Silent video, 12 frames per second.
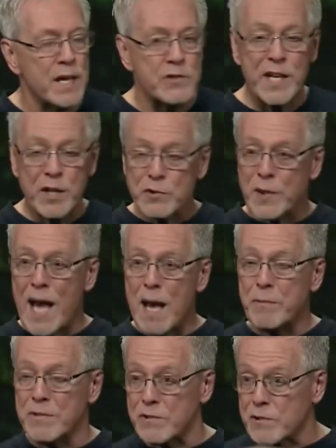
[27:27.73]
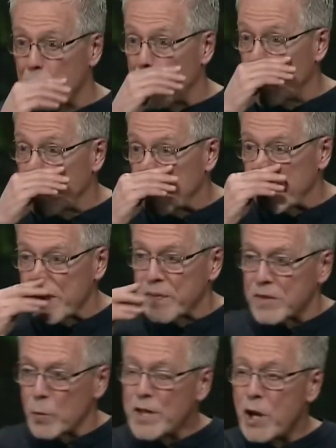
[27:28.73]
See, here's what happens.
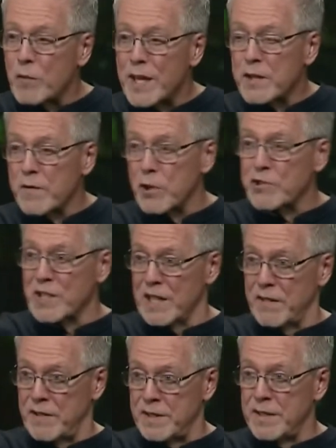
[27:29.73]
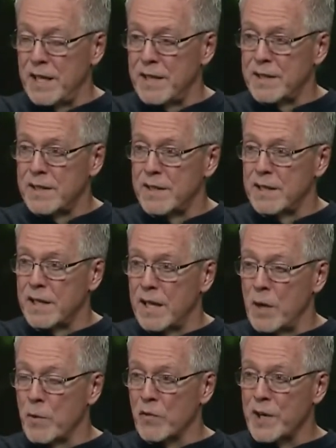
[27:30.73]
We go right to verse eleven,
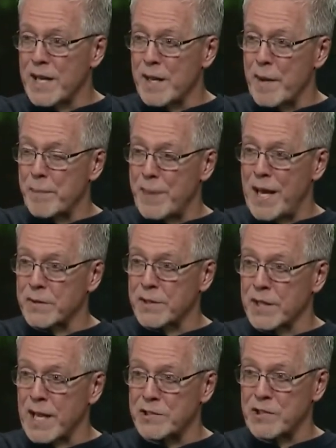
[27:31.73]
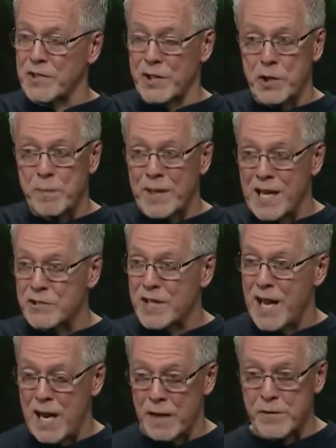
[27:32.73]
and we're reading about, and God says, I know the plans I
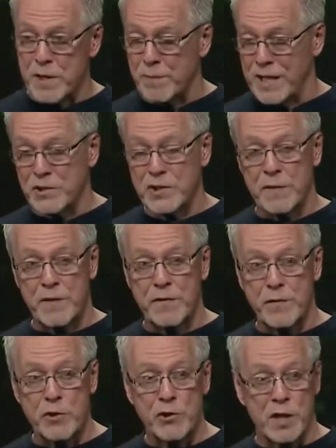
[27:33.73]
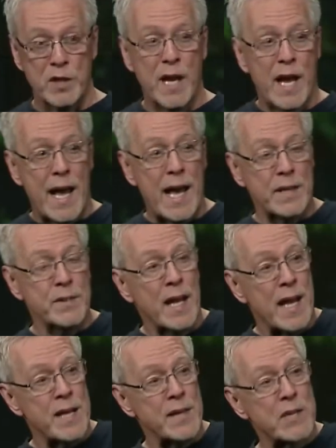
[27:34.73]
have for you, plans to give you a future. And, and,
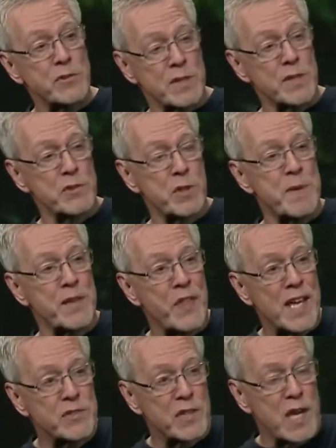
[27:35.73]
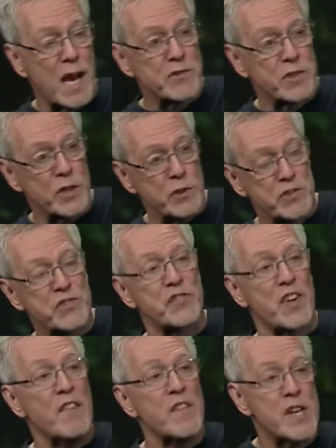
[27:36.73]
and that's, there's going to be things that God's going to do
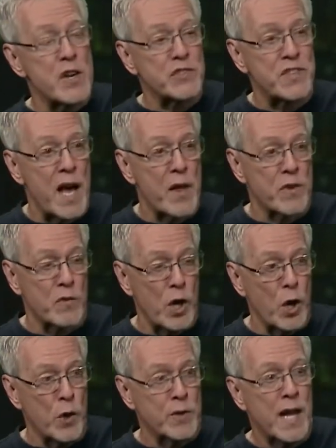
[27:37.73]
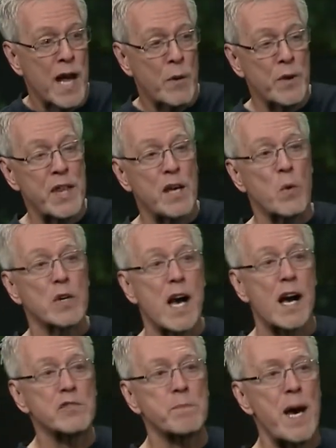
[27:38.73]
seventy years down the road. And we think, well,
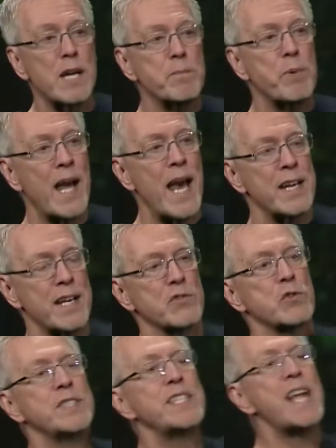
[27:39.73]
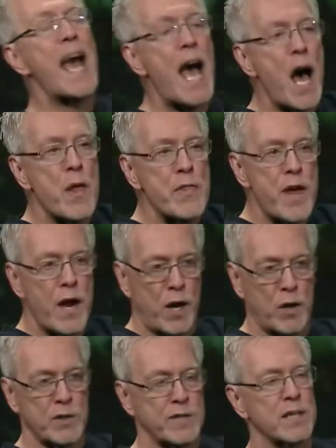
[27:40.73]
God's better plan is down
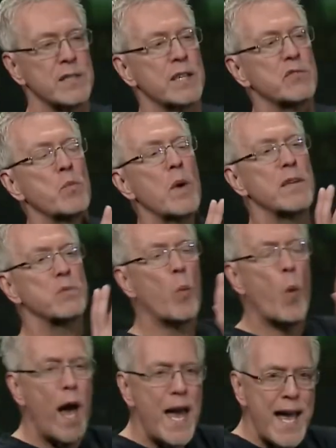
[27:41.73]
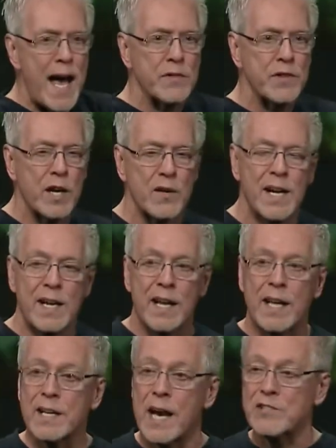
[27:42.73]
there. It's, it's way out there.
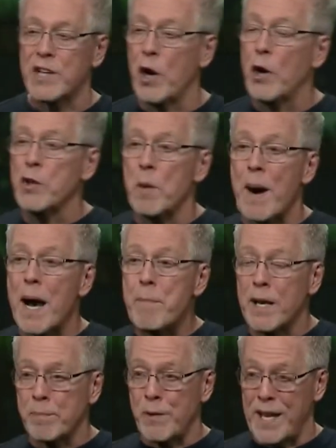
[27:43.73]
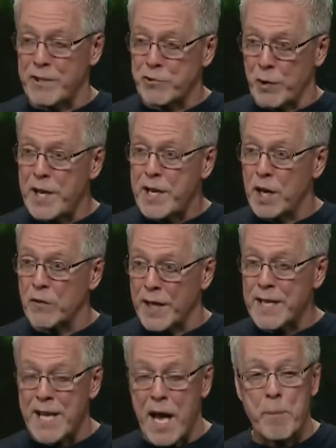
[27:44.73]
And God says, oh, no, my better plan is right here,
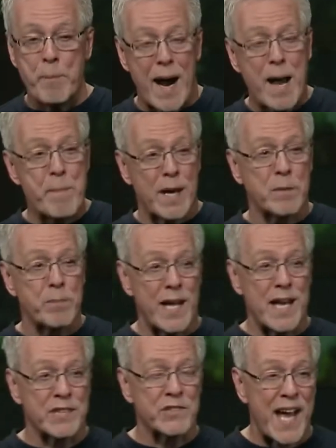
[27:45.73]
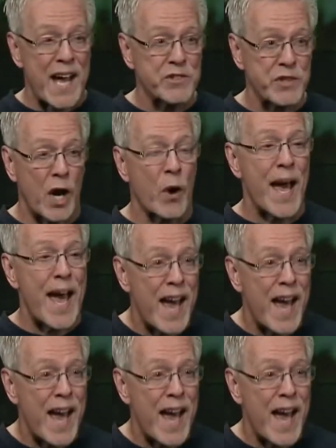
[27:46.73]
right now. My better plan is exile.